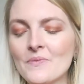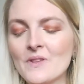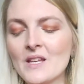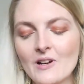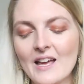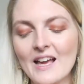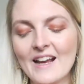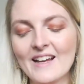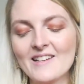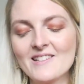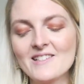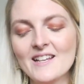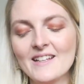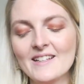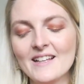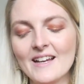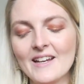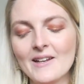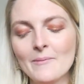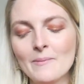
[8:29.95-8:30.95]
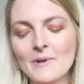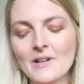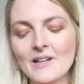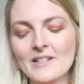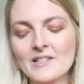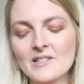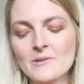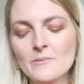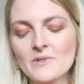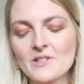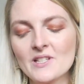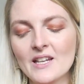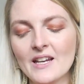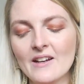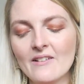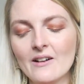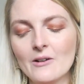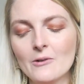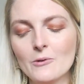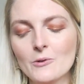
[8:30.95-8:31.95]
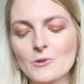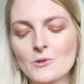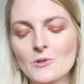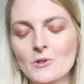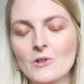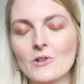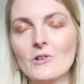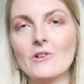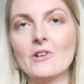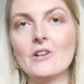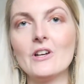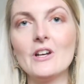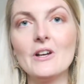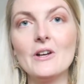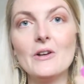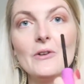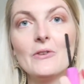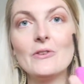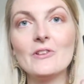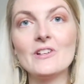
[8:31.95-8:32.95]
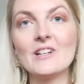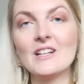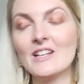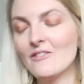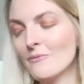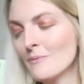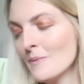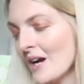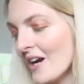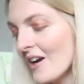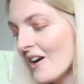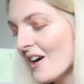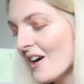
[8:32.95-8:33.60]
So like I said, I applied this mascara also underneath my